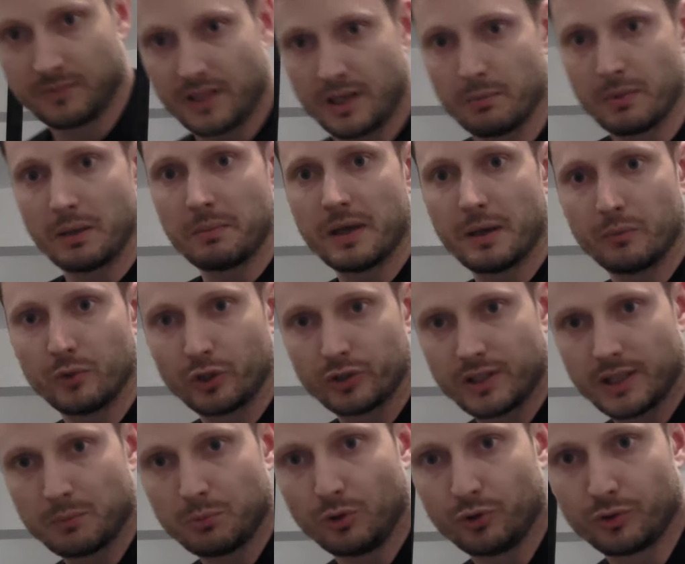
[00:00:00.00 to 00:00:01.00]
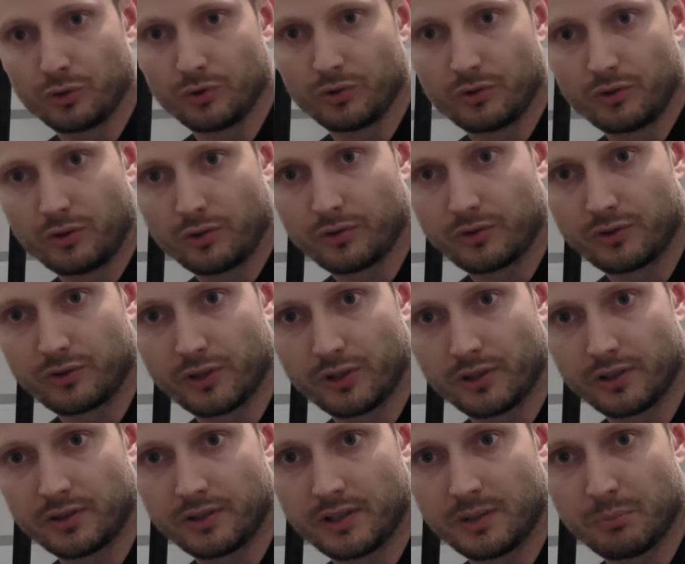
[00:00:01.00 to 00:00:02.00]
Yeah, maybe I'm not able to
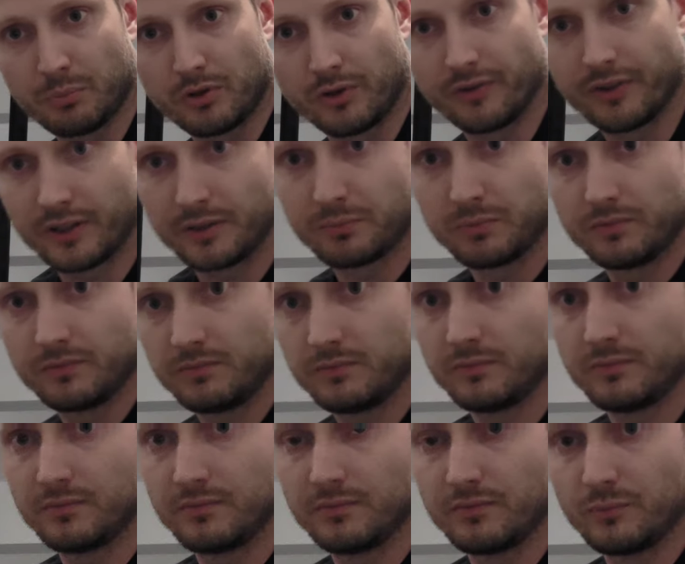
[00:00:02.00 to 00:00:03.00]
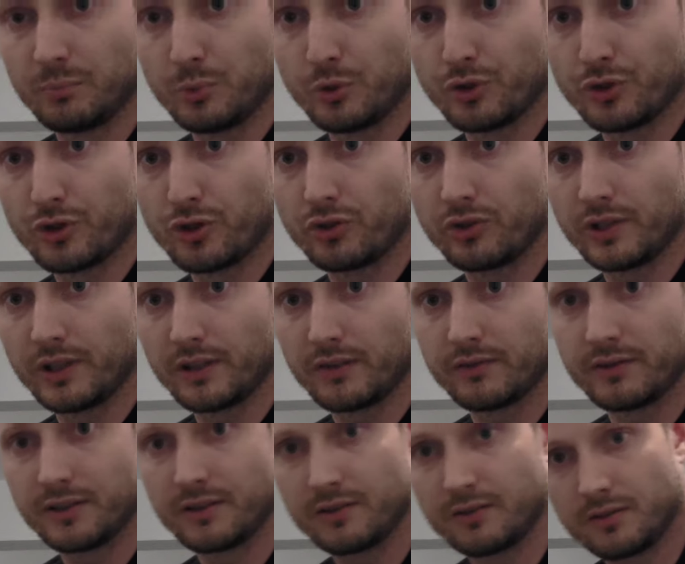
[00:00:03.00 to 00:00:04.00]
start in a perfect position like
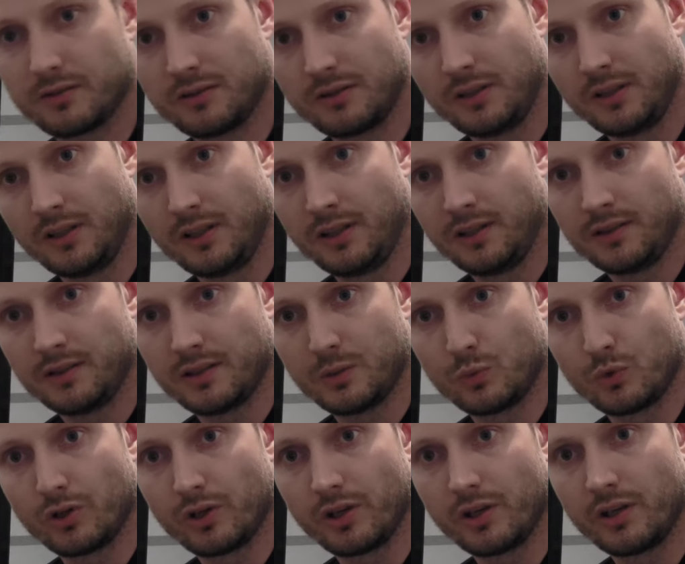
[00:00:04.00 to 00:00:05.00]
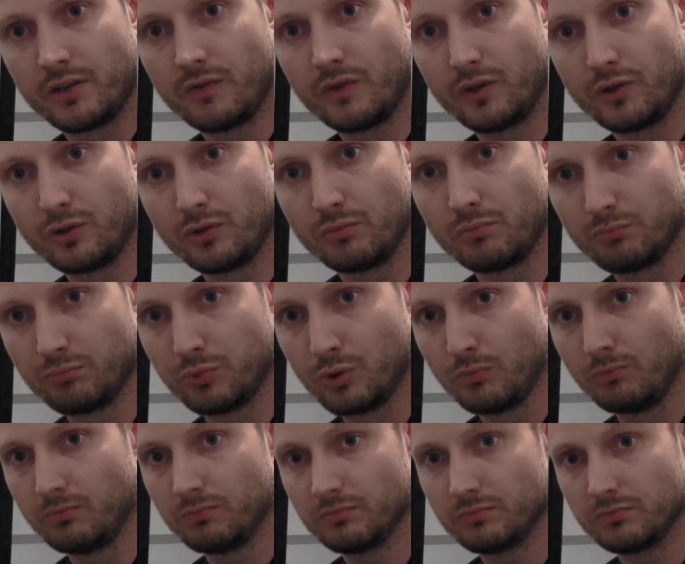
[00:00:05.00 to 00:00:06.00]
this, somewhere here, and then just
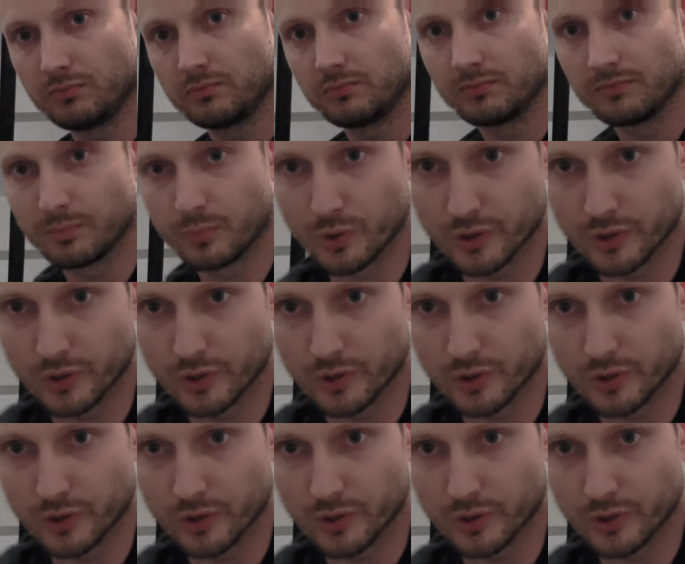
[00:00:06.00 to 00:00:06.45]
boom,